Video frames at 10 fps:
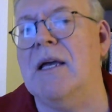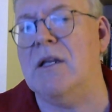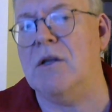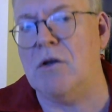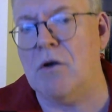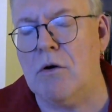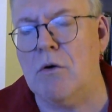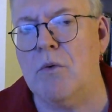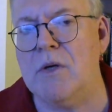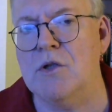in
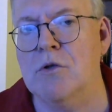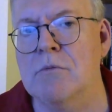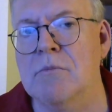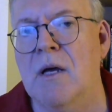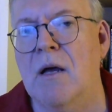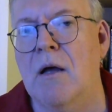your resume